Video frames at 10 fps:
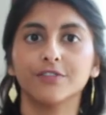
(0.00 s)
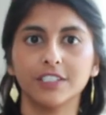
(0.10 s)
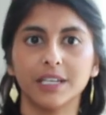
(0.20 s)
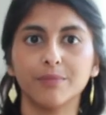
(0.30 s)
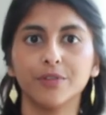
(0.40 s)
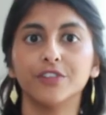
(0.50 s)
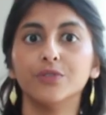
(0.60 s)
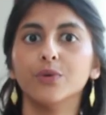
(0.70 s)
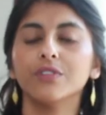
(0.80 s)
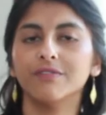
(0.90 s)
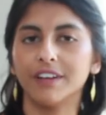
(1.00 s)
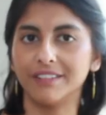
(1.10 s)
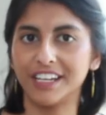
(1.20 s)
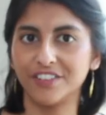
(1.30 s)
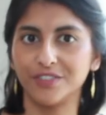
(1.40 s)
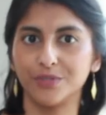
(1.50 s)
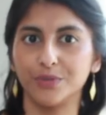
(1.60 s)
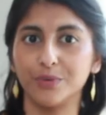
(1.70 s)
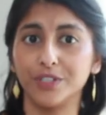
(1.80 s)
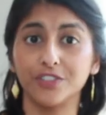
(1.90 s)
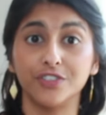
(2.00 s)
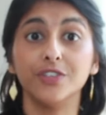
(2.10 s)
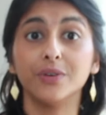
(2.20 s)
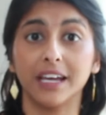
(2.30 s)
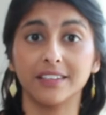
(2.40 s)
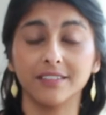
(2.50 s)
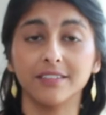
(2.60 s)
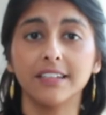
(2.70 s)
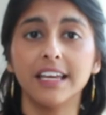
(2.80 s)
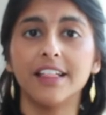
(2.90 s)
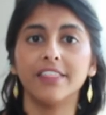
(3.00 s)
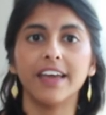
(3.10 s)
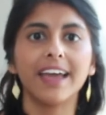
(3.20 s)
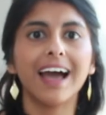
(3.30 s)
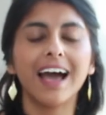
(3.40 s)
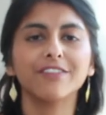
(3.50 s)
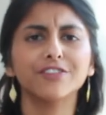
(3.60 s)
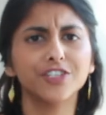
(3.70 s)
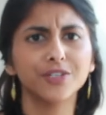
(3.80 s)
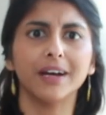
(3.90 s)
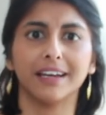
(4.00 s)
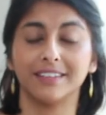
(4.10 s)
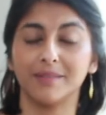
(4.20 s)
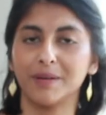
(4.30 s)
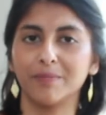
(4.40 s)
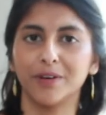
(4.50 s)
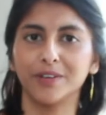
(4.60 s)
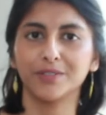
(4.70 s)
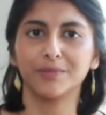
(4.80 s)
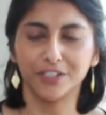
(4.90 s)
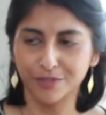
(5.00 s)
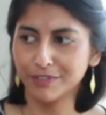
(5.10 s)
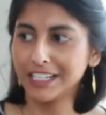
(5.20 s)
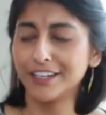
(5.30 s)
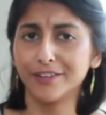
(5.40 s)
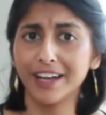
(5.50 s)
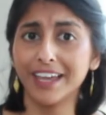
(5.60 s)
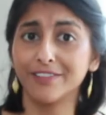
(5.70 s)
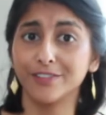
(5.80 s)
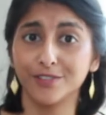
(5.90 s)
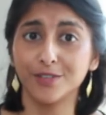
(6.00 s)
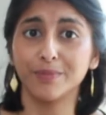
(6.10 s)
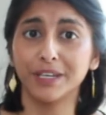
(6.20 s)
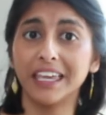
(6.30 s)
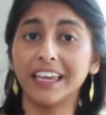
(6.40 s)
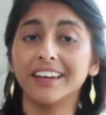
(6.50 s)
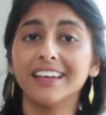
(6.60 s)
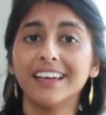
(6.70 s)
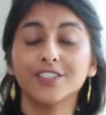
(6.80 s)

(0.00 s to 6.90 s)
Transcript: So for example, the Northern Foundation School, which is Newcastle, they have two academic blocks, which is really great if you're super keen.